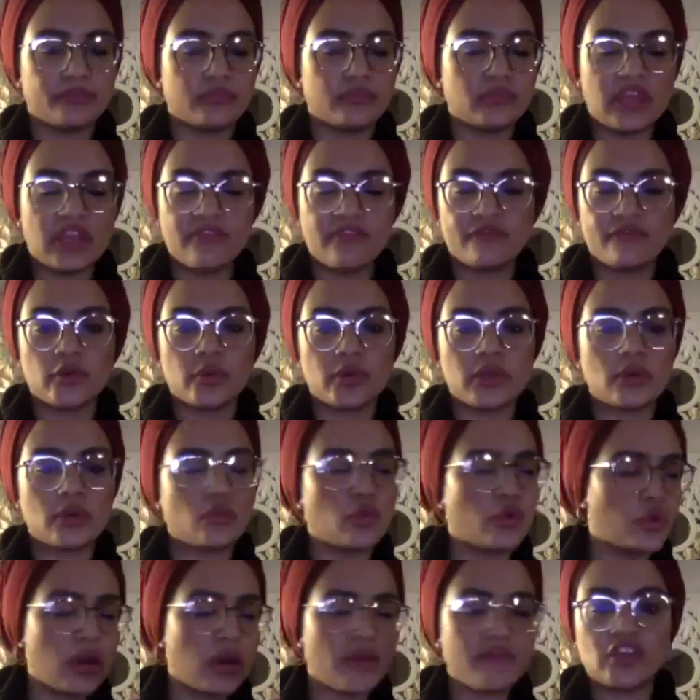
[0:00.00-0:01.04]
influence,
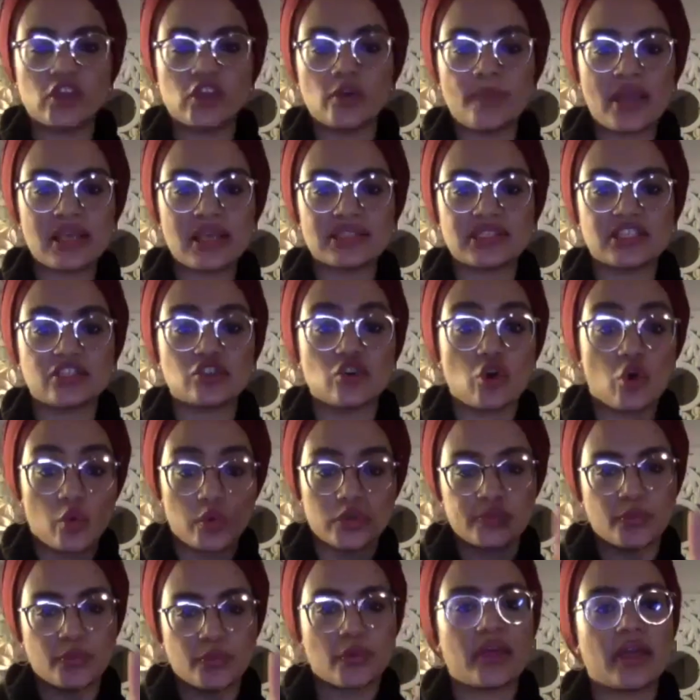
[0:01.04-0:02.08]
whoever you message, always
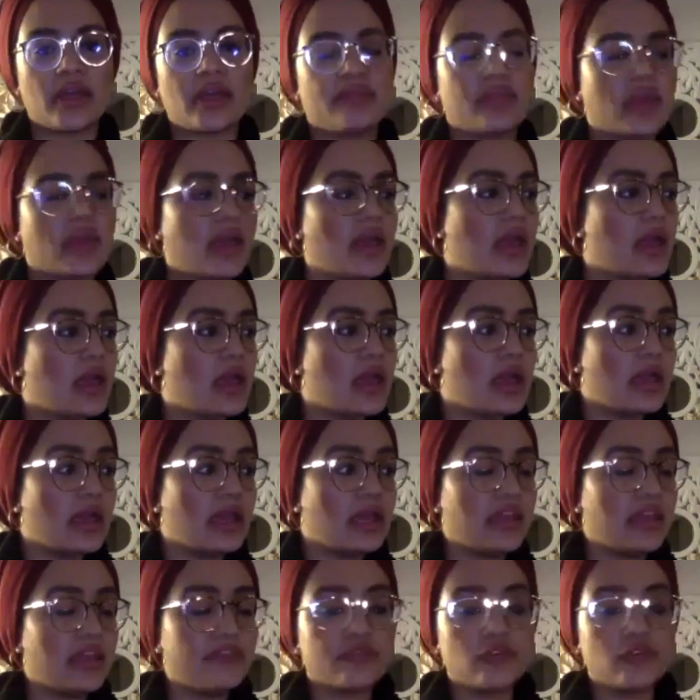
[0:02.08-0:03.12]
put that in there.
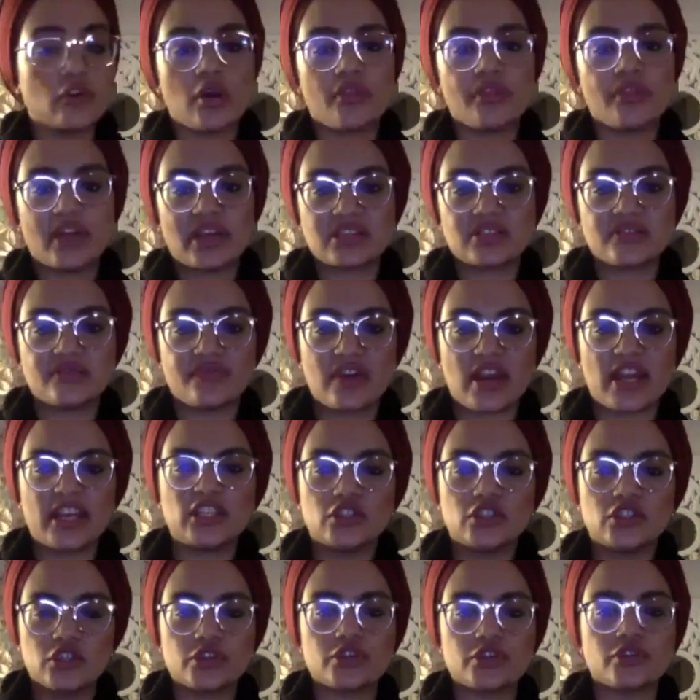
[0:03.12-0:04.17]
If not, that's fine.
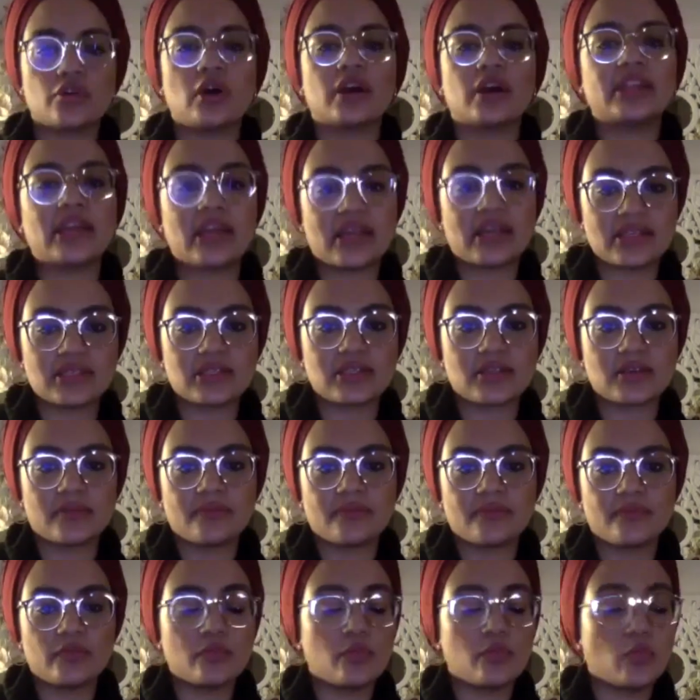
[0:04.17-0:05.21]
Just thought I'd ask.
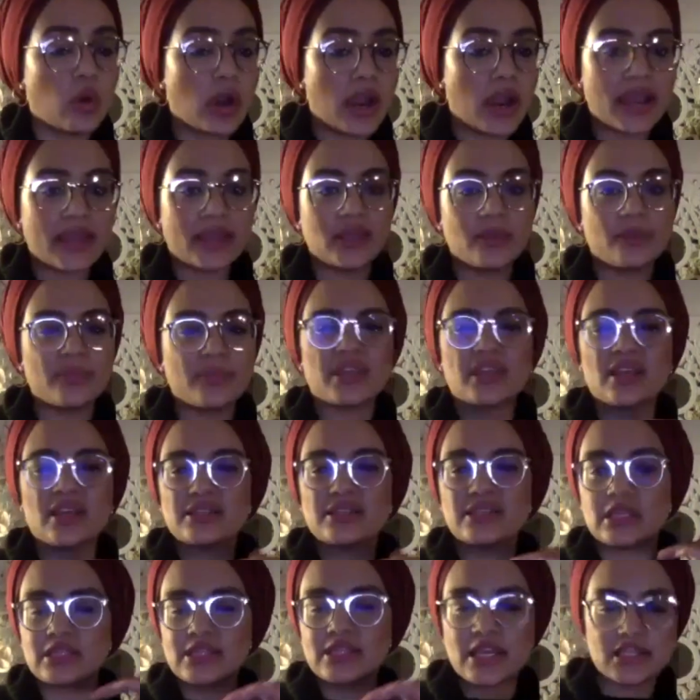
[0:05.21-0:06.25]
Why? Because
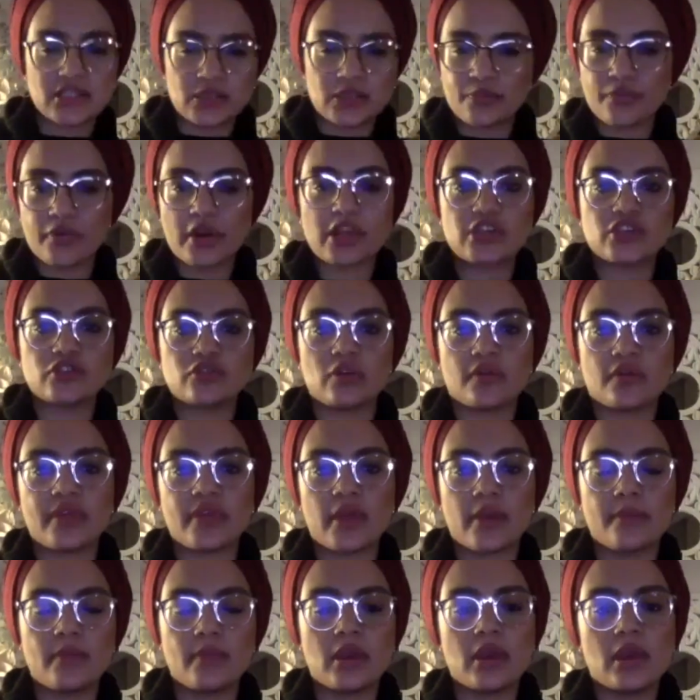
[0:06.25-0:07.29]
it takes the pressure off
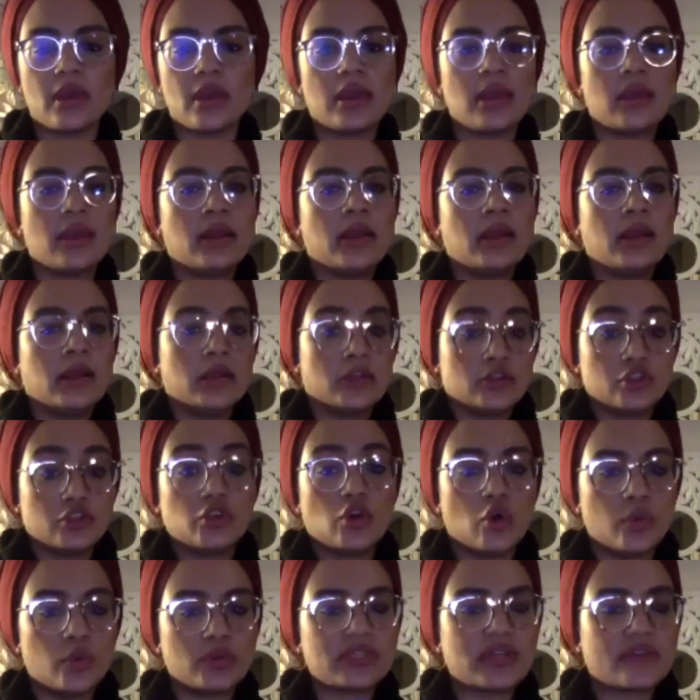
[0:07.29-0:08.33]
them. So you
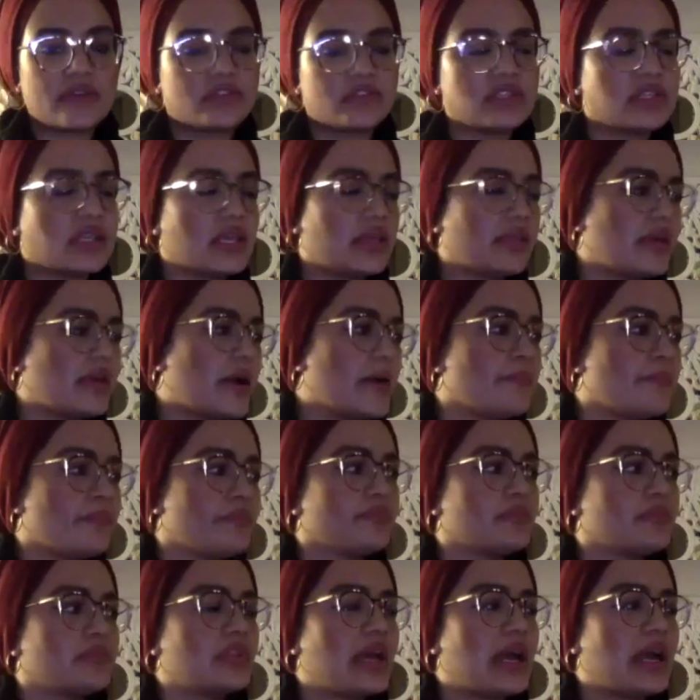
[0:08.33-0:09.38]
always have to say that.
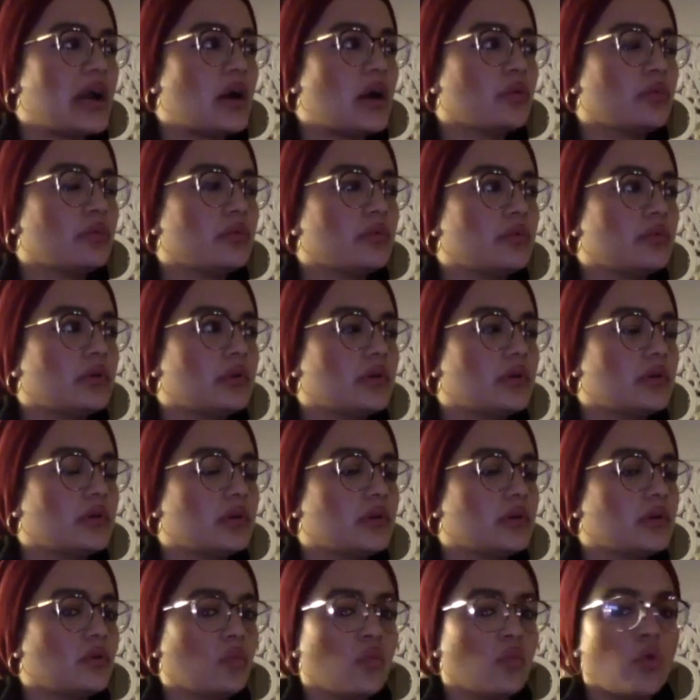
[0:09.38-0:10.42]
Now,
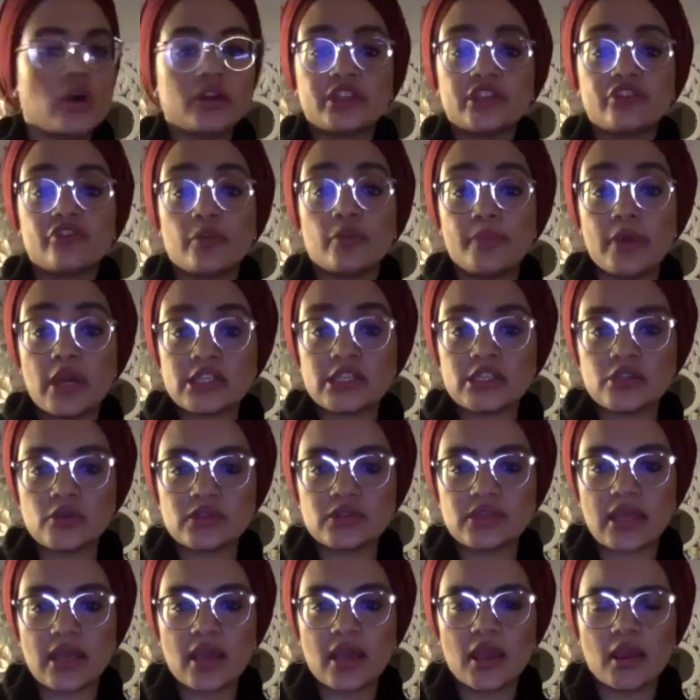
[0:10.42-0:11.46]
what did Roberto
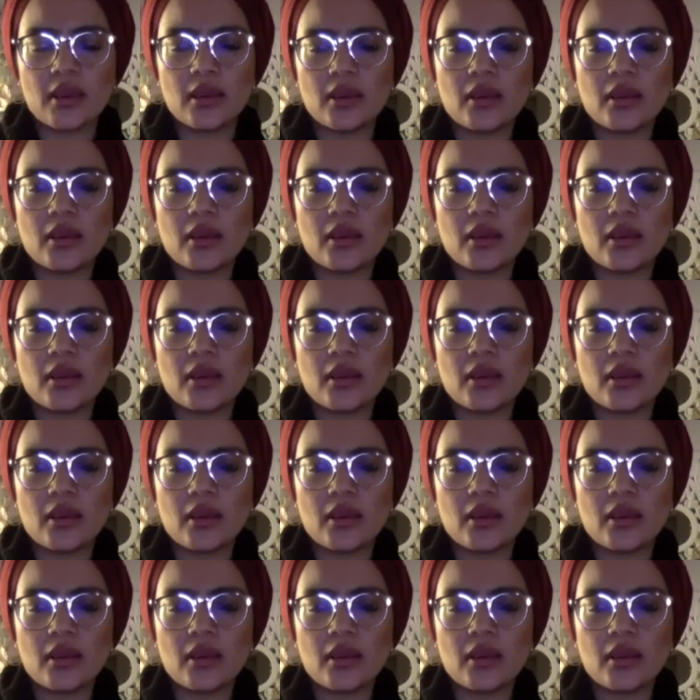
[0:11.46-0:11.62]
say?